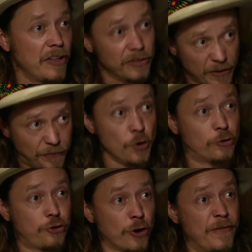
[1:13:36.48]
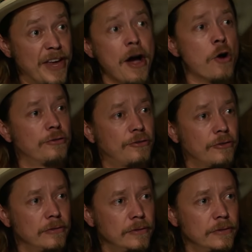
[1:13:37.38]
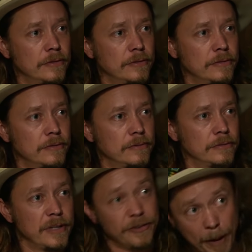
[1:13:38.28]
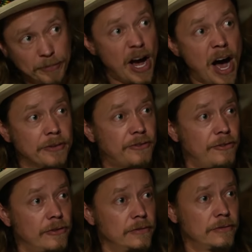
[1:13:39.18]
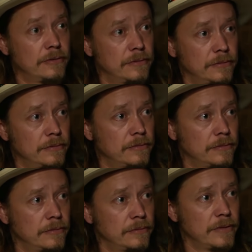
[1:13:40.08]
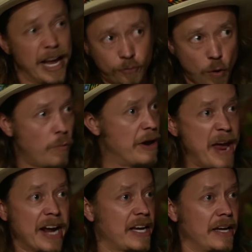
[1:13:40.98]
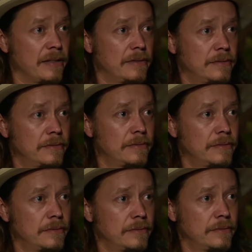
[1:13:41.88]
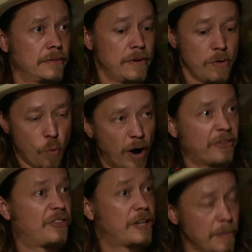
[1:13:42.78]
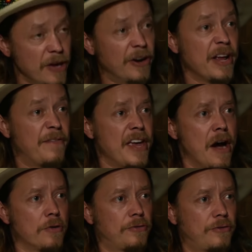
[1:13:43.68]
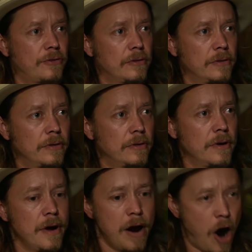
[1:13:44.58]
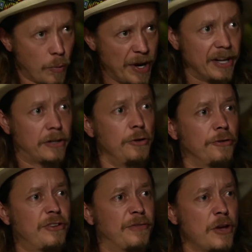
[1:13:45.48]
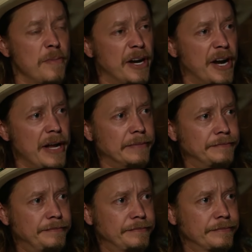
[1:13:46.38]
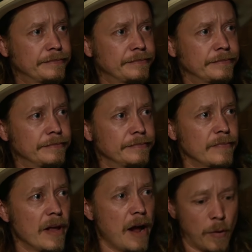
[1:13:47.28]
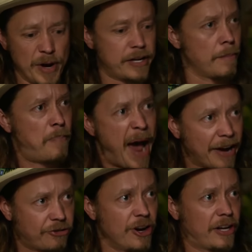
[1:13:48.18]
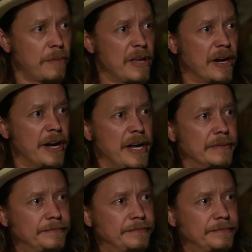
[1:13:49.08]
The future of EOS is up to us. It's what we make it. What is the community of EOS? Are we an inclusive community? Are we a compassionate community?